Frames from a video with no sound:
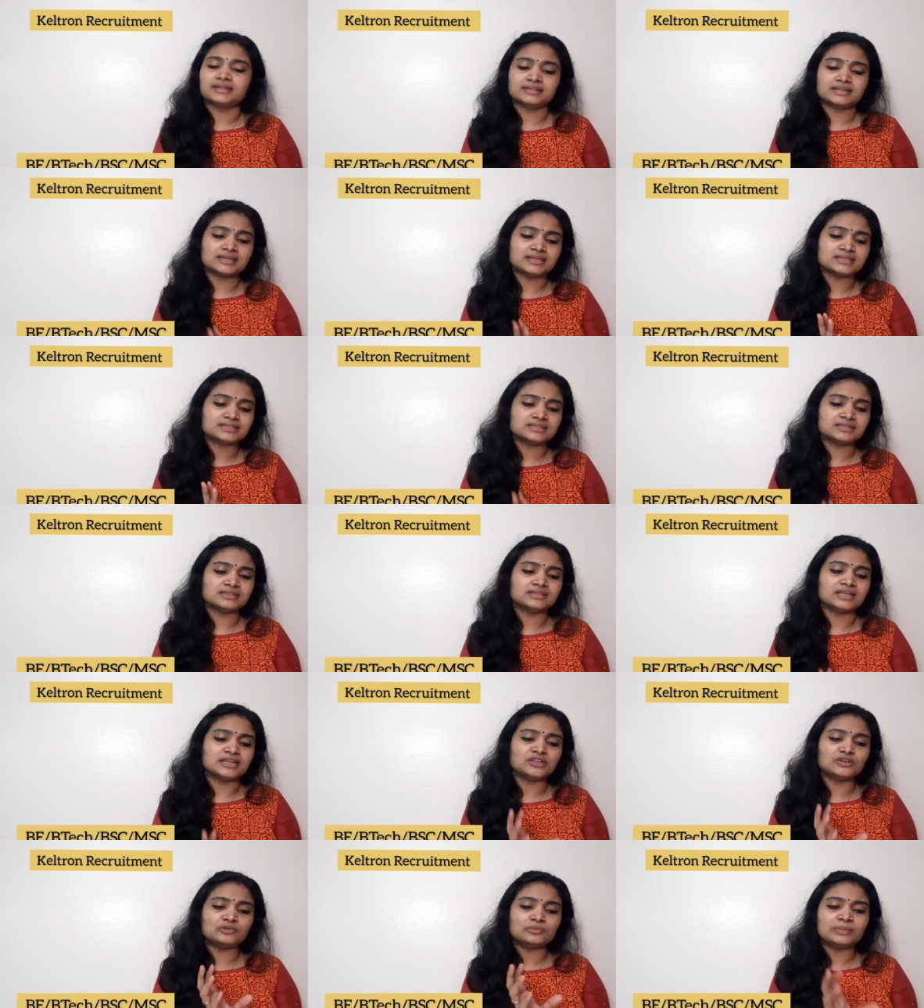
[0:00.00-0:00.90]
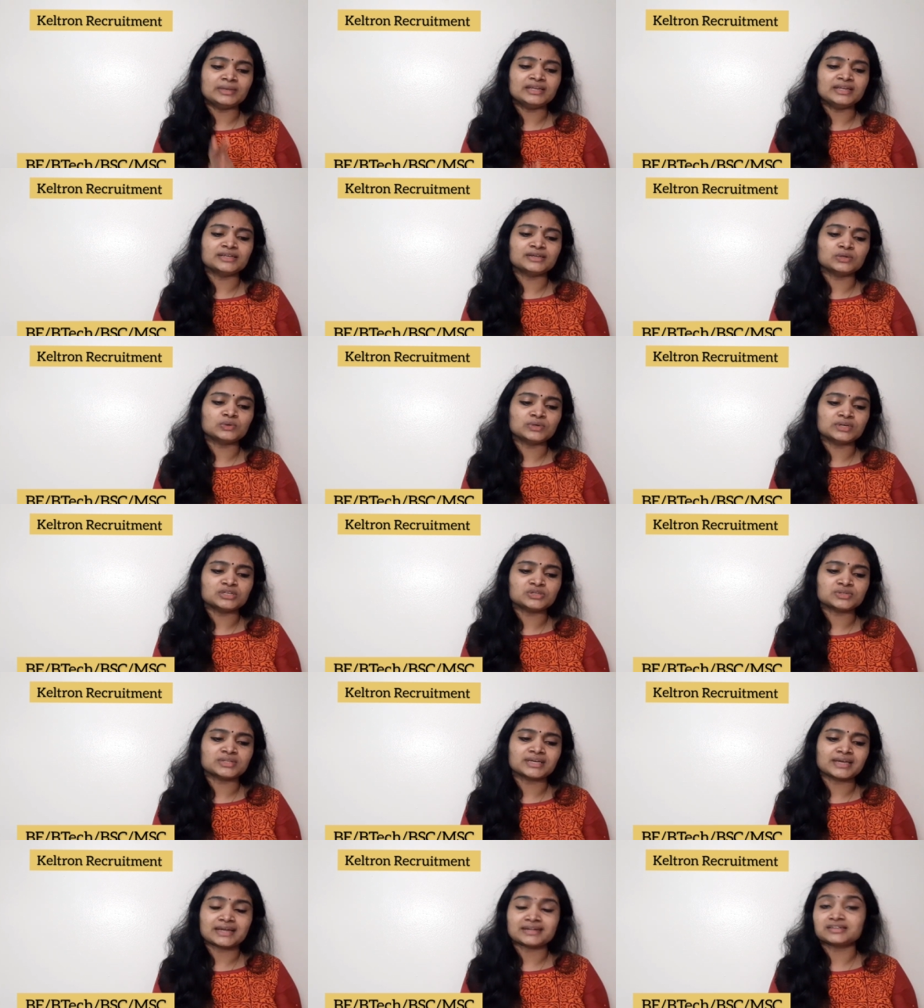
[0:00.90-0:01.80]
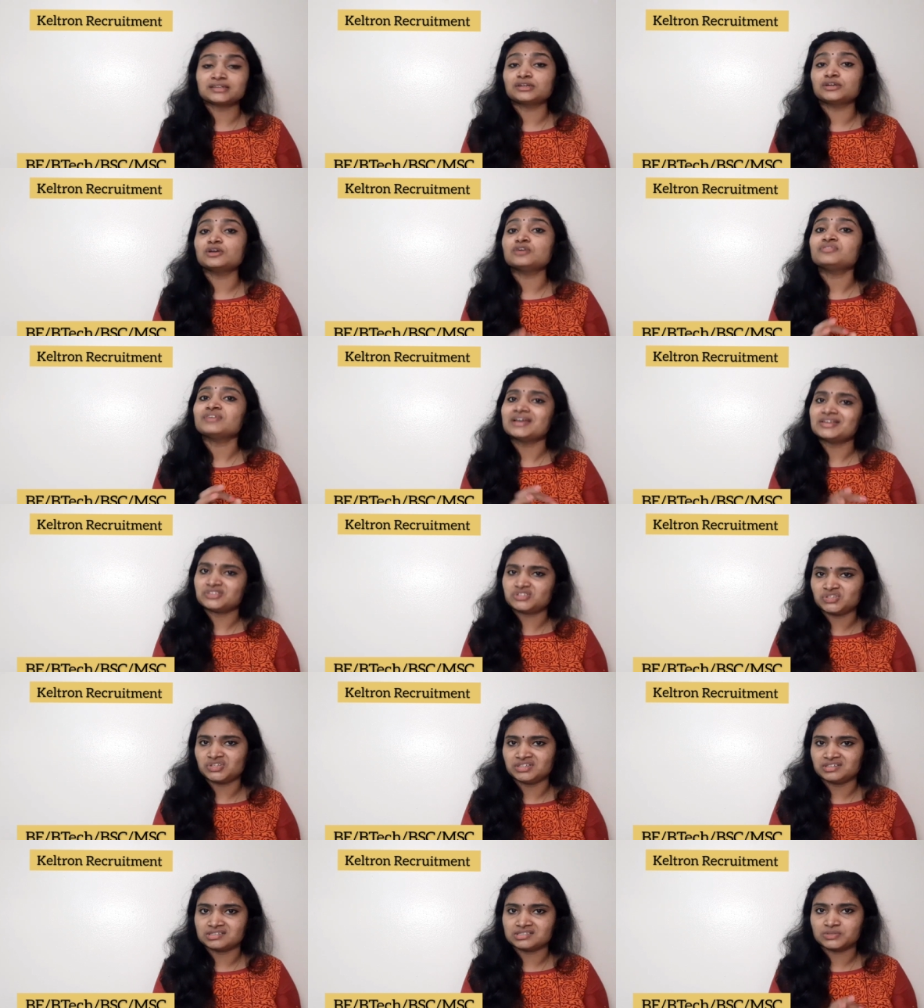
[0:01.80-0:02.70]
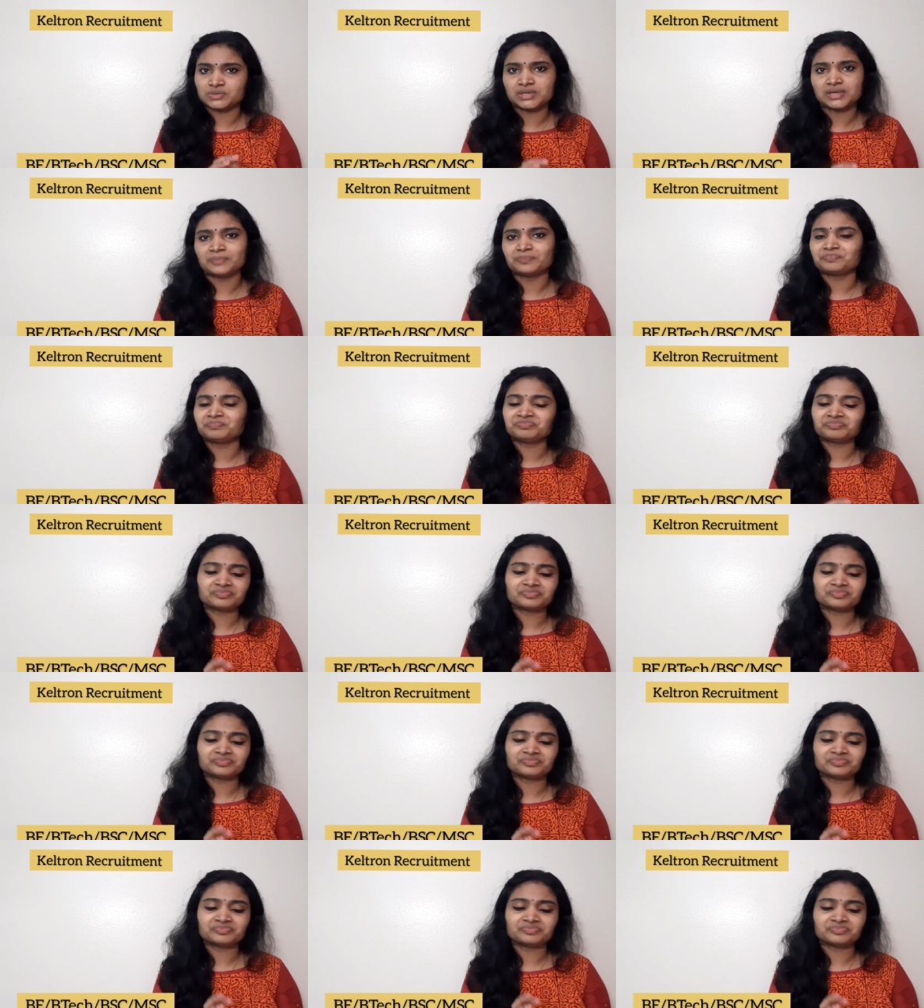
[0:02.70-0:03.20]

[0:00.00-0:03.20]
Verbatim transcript: That is, then you will be included to the category of engineers. Okay.